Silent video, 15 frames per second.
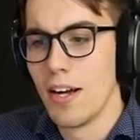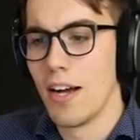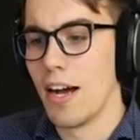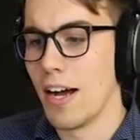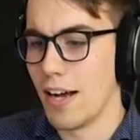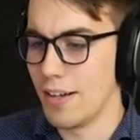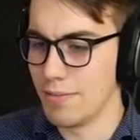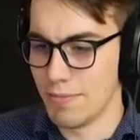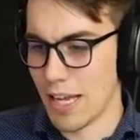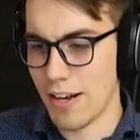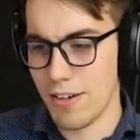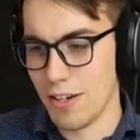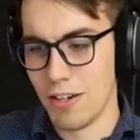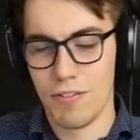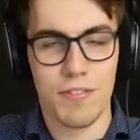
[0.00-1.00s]
Uh, I
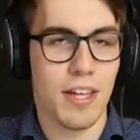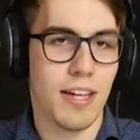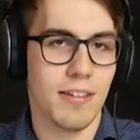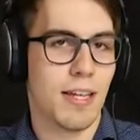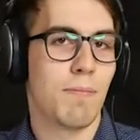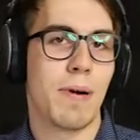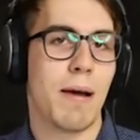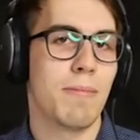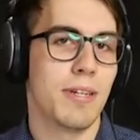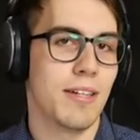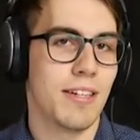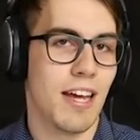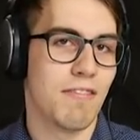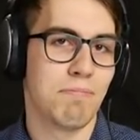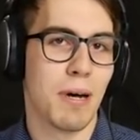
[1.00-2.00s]
don't know if they, they probably
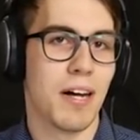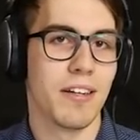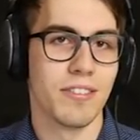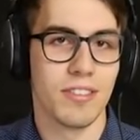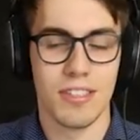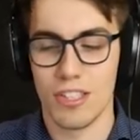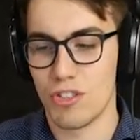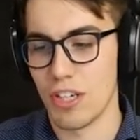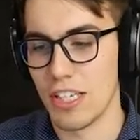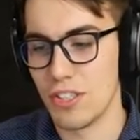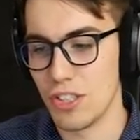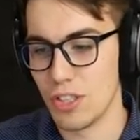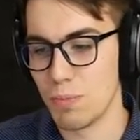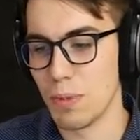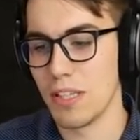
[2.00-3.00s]
didn't have balls in the
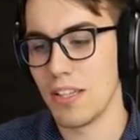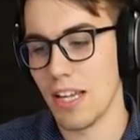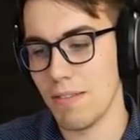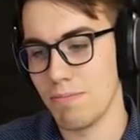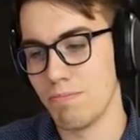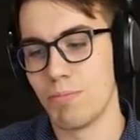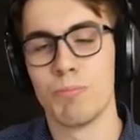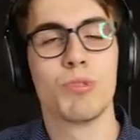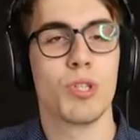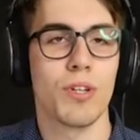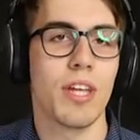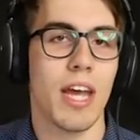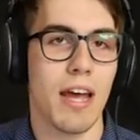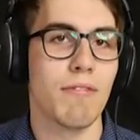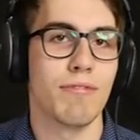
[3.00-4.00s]
trenches, but they, I'm sure
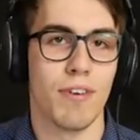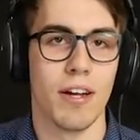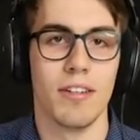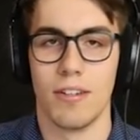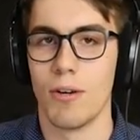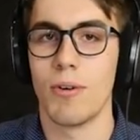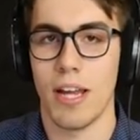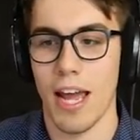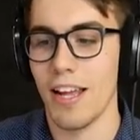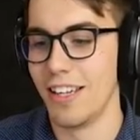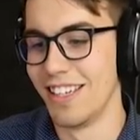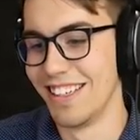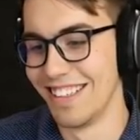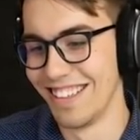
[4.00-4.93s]
they had fun. Okay.